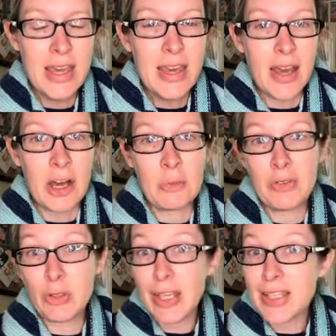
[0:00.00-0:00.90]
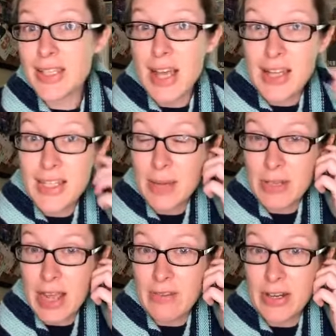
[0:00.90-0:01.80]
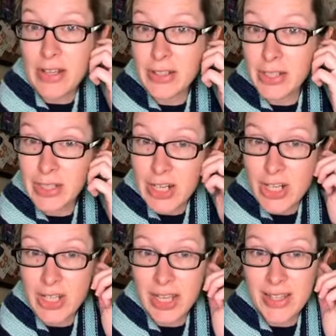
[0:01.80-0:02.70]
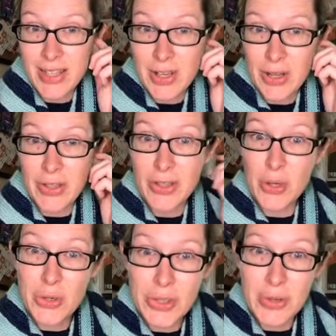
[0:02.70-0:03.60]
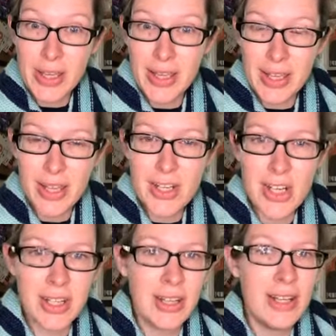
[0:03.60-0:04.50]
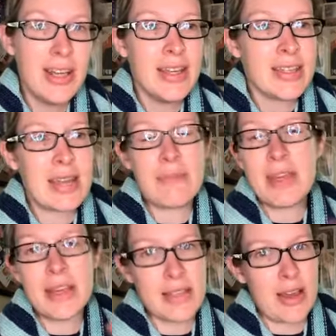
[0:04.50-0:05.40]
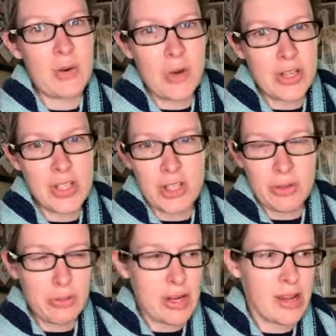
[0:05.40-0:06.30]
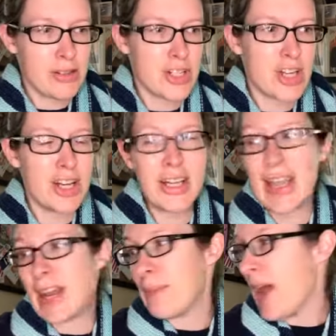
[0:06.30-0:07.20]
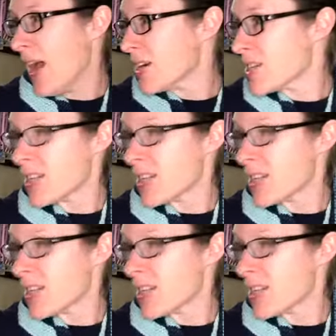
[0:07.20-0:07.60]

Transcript: If you like this concept, I have another collection like this called the Tolstoy Collection. Same thing, it's got a 1, 2, and 3 color shawl, and I'm actually